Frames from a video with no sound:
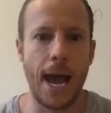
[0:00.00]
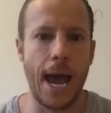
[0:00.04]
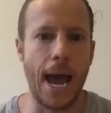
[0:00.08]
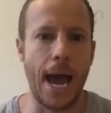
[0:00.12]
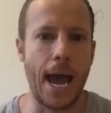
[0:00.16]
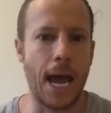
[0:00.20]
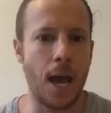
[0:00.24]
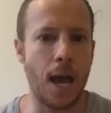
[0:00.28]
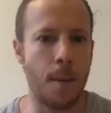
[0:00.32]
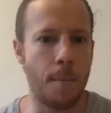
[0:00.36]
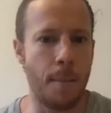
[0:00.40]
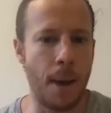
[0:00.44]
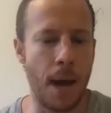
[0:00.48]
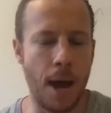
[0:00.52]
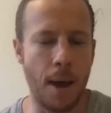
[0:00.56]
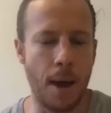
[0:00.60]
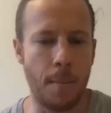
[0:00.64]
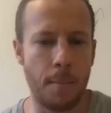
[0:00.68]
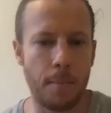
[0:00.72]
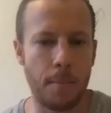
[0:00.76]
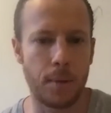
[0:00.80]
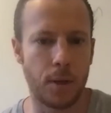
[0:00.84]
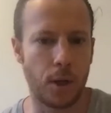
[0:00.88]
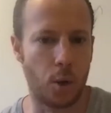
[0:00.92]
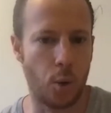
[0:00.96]

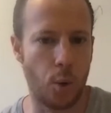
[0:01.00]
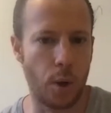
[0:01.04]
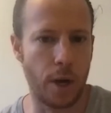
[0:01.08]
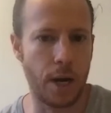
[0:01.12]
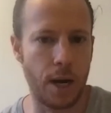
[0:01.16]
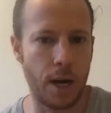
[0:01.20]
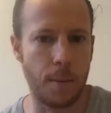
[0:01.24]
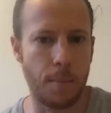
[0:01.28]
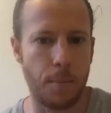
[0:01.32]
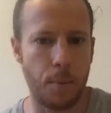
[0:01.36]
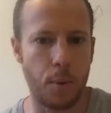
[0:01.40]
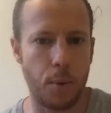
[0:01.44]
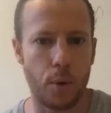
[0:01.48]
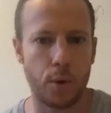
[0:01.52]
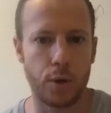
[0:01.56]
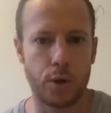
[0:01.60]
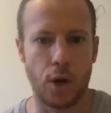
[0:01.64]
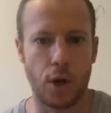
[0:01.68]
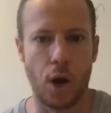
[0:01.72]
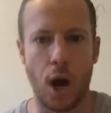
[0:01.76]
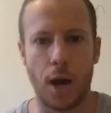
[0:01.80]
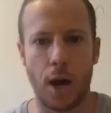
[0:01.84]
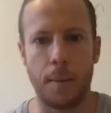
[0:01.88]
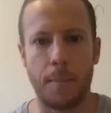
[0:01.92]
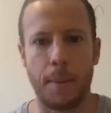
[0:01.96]
AMM liquidity pools
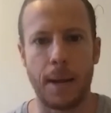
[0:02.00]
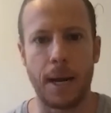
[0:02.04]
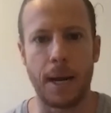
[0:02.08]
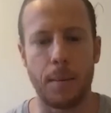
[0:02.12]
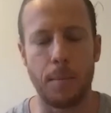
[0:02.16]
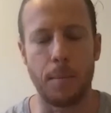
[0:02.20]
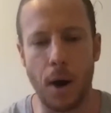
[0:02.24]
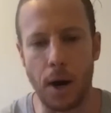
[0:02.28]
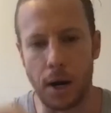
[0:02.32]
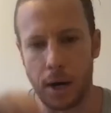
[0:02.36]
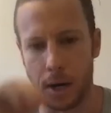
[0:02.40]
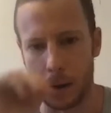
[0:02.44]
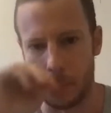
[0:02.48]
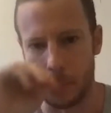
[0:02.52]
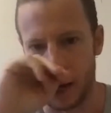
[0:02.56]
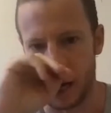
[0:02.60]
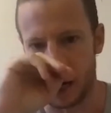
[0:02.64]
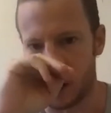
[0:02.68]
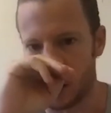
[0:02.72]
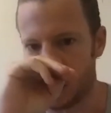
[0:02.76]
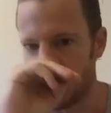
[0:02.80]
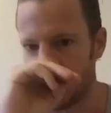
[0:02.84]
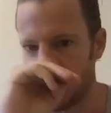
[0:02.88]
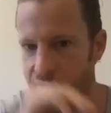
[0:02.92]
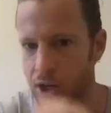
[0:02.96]
or automated market
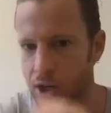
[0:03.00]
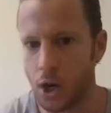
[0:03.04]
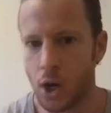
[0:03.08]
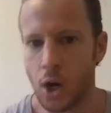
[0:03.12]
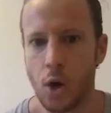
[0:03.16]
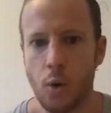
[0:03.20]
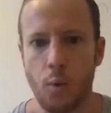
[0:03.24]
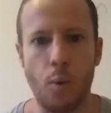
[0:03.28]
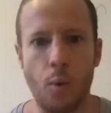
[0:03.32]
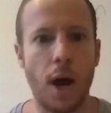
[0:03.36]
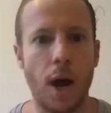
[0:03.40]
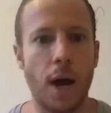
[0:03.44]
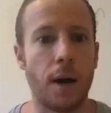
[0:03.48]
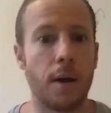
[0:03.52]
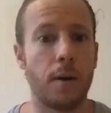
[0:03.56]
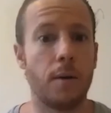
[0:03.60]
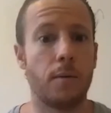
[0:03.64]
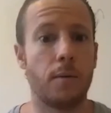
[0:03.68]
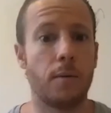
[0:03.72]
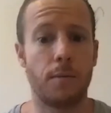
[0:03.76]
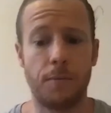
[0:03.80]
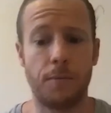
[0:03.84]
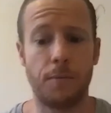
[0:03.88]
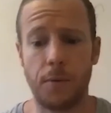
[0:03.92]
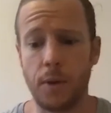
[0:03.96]
makers run
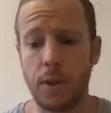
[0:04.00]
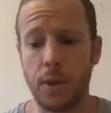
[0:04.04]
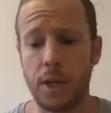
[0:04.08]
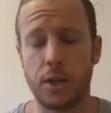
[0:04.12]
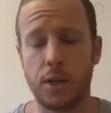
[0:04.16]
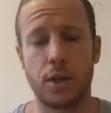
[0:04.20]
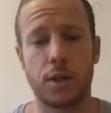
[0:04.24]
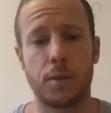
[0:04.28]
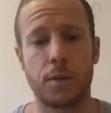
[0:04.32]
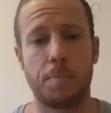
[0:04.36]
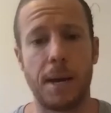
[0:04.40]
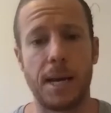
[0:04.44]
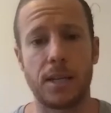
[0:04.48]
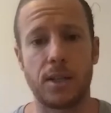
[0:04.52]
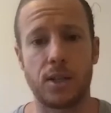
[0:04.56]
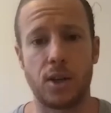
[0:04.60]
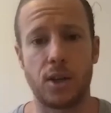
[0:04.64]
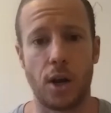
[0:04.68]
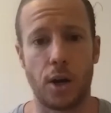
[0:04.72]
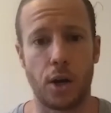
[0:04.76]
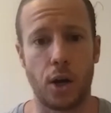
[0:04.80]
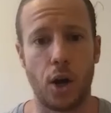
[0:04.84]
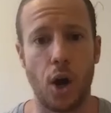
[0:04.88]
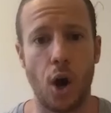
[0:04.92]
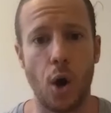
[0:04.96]
fully just based
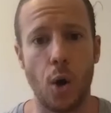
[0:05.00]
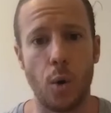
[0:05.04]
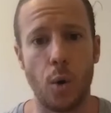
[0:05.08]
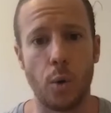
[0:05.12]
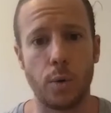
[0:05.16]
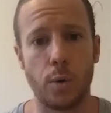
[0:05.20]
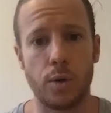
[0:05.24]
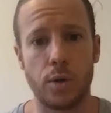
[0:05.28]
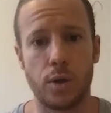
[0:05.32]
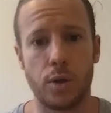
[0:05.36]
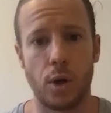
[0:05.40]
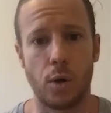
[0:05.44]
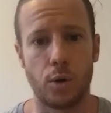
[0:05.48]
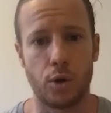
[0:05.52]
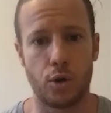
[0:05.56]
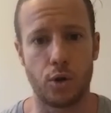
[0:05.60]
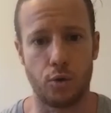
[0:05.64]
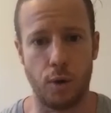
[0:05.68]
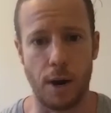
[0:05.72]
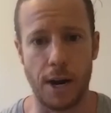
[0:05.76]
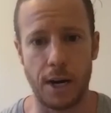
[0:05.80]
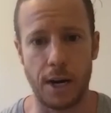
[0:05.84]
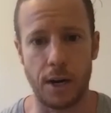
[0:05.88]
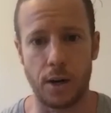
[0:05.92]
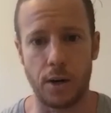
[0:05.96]
on code. So
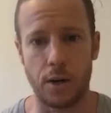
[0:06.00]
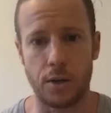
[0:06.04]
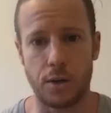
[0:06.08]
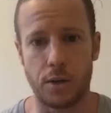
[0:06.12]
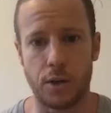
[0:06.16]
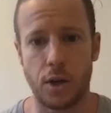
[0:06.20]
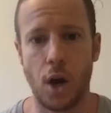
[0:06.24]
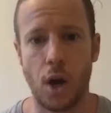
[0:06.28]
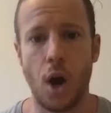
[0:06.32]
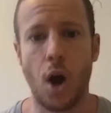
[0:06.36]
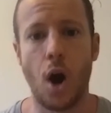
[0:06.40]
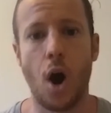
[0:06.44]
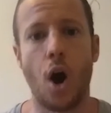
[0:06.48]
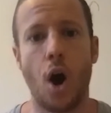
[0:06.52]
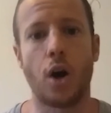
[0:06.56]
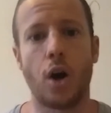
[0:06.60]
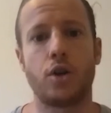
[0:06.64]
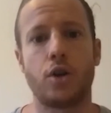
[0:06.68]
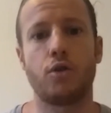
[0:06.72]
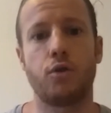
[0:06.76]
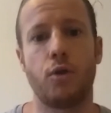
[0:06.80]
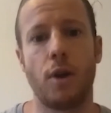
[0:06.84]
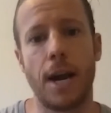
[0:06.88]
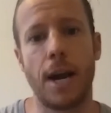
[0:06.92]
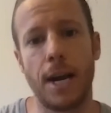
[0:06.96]
traders are
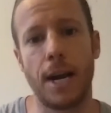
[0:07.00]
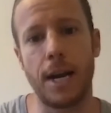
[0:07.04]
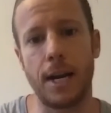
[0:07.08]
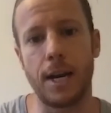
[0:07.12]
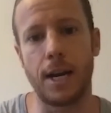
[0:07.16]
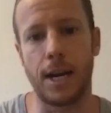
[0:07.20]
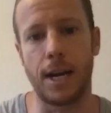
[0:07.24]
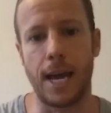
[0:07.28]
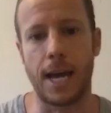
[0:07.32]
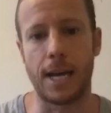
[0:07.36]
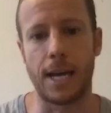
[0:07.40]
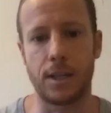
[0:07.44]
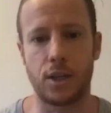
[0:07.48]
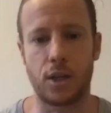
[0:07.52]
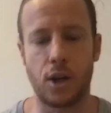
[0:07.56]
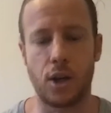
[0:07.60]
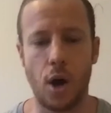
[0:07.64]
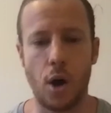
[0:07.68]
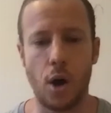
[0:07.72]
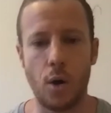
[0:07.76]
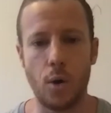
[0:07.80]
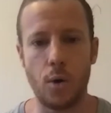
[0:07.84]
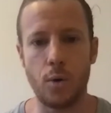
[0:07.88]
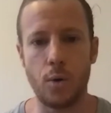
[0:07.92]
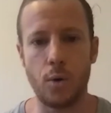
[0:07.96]
trading against
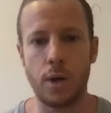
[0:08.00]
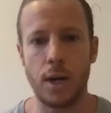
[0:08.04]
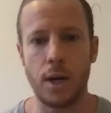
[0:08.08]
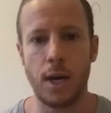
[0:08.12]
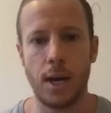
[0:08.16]
code.